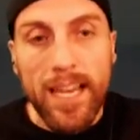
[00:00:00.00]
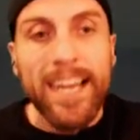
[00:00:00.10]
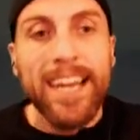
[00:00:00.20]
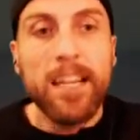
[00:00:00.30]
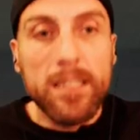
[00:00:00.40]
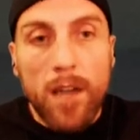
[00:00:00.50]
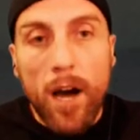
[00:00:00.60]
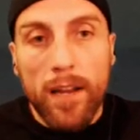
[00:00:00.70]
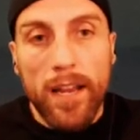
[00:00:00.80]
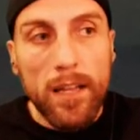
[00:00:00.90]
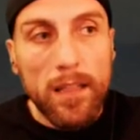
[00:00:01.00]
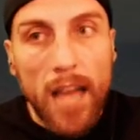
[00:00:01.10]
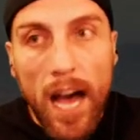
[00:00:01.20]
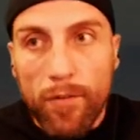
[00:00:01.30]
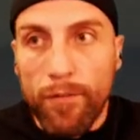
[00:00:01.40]
it's not a
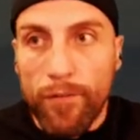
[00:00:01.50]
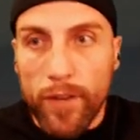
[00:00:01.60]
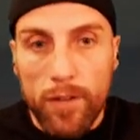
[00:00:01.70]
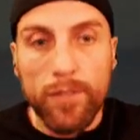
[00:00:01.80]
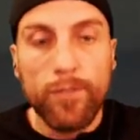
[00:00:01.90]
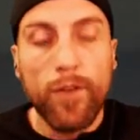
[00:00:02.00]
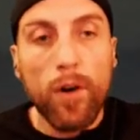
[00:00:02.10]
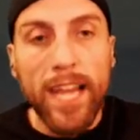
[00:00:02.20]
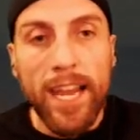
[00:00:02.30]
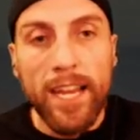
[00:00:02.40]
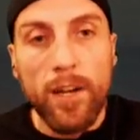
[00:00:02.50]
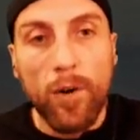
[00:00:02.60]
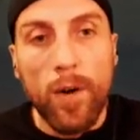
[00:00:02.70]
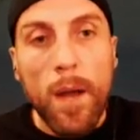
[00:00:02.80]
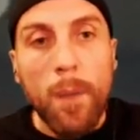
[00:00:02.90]
lava-filled volcano,